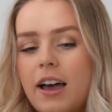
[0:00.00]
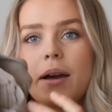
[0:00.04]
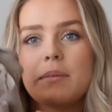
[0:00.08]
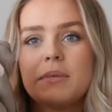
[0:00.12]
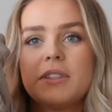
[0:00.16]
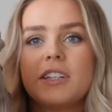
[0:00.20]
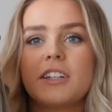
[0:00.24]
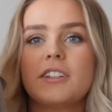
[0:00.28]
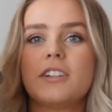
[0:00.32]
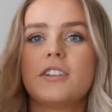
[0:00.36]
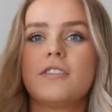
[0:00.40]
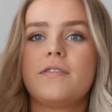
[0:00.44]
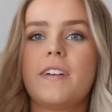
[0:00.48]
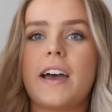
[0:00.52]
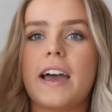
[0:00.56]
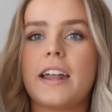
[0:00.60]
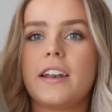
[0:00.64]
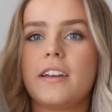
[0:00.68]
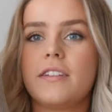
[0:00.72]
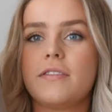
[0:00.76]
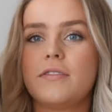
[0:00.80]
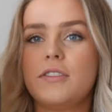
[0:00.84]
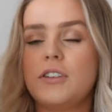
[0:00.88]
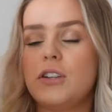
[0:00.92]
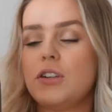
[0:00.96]
I'm such a fan
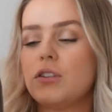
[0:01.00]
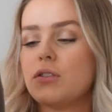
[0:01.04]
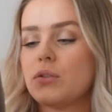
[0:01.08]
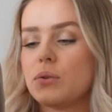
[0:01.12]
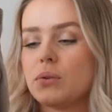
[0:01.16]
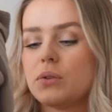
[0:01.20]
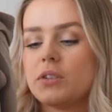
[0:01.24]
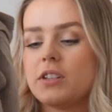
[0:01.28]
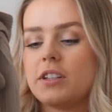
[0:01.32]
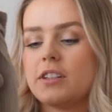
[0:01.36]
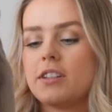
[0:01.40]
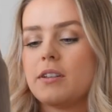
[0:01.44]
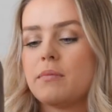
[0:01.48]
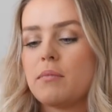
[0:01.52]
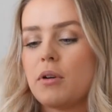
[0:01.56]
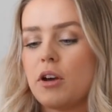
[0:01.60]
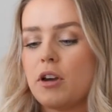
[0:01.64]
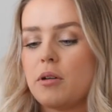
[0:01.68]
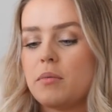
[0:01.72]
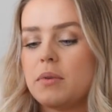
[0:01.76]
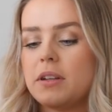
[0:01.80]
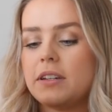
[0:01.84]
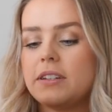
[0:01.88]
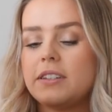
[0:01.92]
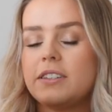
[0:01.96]
of neutrals at the
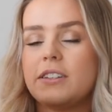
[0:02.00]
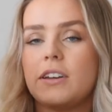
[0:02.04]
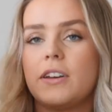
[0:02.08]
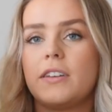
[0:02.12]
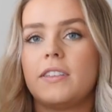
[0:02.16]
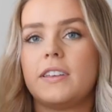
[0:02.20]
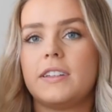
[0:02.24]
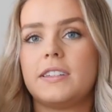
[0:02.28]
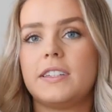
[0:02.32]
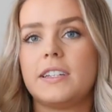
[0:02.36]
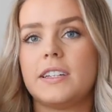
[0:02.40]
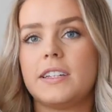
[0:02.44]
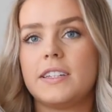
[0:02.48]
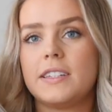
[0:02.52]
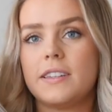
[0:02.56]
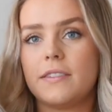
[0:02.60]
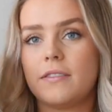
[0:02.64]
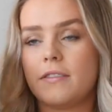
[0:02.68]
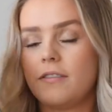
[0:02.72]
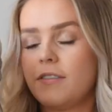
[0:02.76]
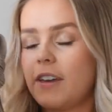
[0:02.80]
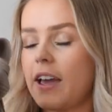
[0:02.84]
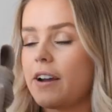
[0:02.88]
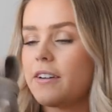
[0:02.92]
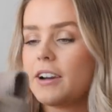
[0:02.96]
moment, so this is
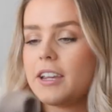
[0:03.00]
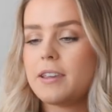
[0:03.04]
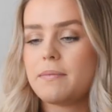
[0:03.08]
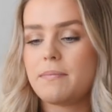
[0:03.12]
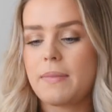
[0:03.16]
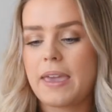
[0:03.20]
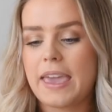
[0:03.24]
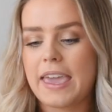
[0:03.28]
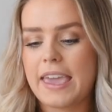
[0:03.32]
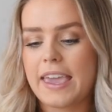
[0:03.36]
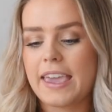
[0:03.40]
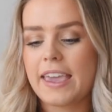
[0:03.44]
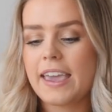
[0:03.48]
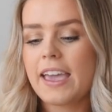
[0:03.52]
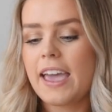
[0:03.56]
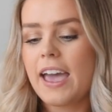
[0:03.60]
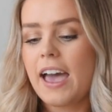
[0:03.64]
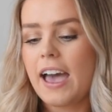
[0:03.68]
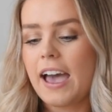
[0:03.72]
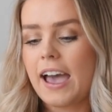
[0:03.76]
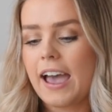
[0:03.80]
very me.